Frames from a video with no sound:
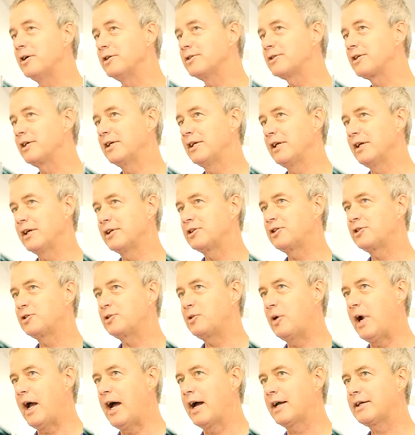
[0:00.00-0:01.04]
is going to
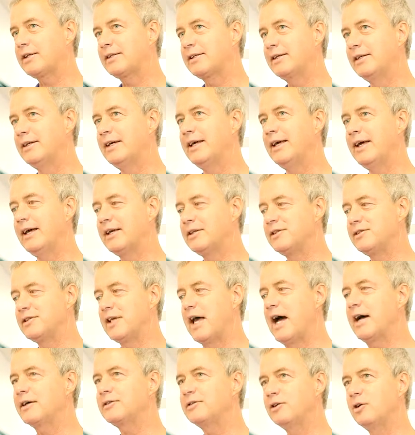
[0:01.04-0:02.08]
extract
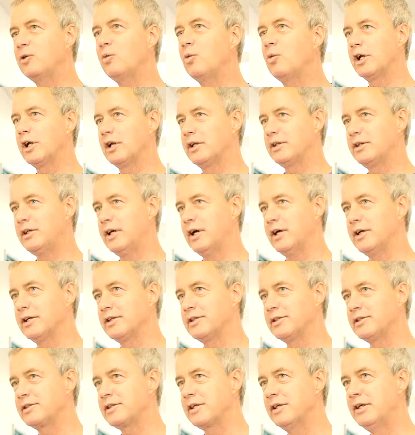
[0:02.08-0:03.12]
exactly it
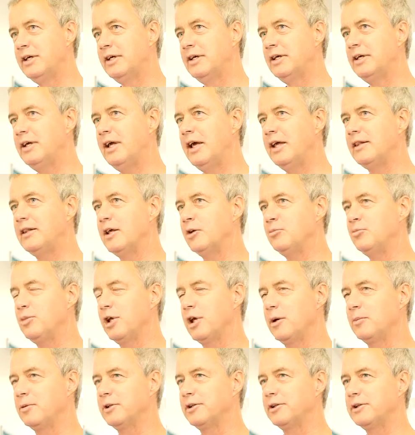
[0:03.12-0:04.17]
does and then be
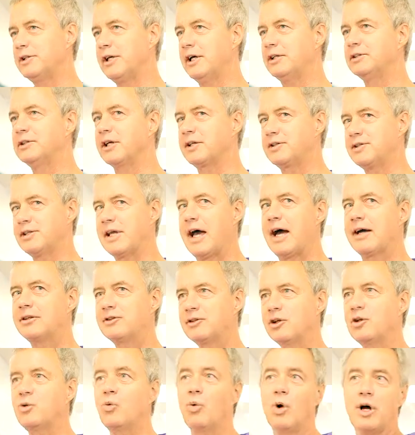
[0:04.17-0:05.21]
able to tell
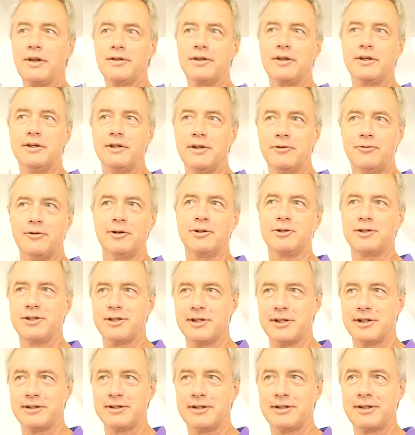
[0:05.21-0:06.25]
exactly what the difference
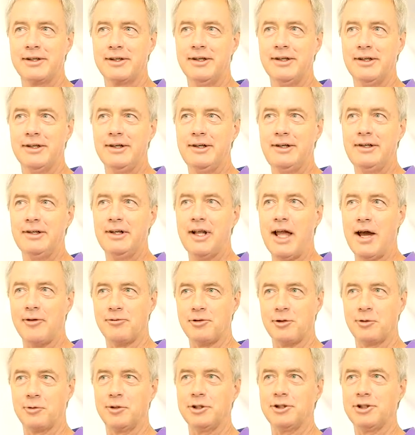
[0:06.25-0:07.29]
is after we